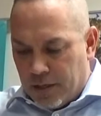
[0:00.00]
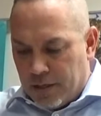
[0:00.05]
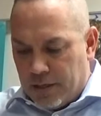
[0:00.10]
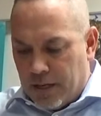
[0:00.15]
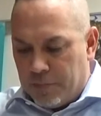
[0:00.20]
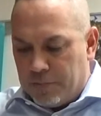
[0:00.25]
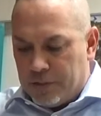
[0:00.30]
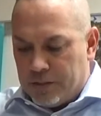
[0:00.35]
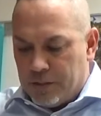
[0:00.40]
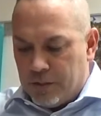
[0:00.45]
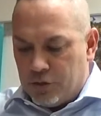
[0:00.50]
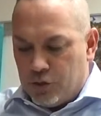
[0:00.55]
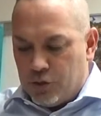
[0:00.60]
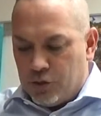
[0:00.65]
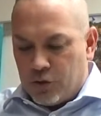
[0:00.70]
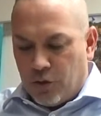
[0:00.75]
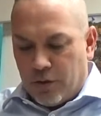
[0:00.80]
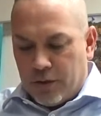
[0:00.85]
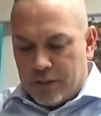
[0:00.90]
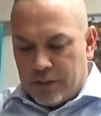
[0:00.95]

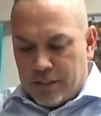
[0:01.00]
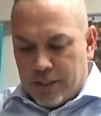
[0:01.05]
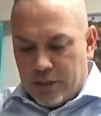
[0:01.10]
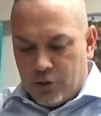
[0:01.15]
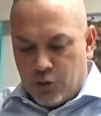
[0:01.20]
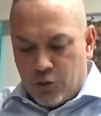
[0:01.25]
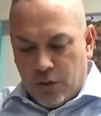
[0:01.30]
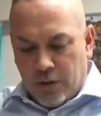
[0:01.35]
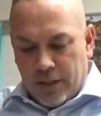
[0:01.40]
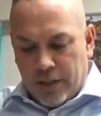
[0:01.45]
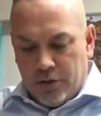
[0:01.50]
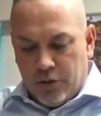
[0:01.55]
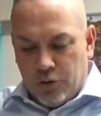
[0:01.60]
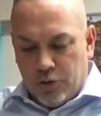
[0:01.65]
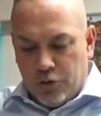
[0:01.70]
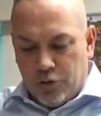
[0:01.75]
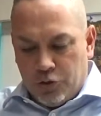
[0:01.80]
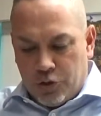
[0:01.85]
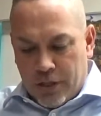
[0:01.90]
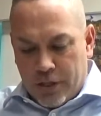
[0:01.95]
Depositions are essential in the
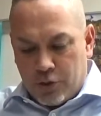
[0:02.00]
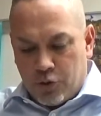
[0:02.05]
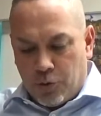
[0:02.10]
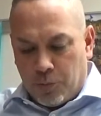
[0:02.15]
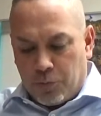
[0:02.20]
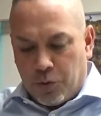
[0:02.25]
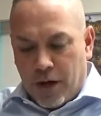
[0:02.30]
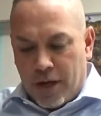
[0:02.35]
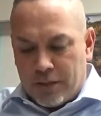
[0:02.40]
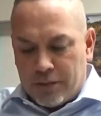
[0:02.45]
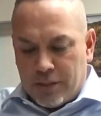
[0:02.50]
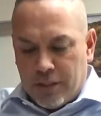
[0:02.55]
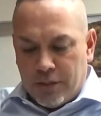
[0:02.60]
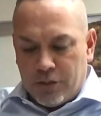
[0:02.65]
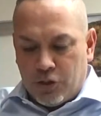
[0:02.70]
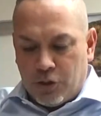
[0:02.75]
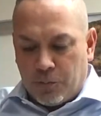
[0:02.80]
judicial process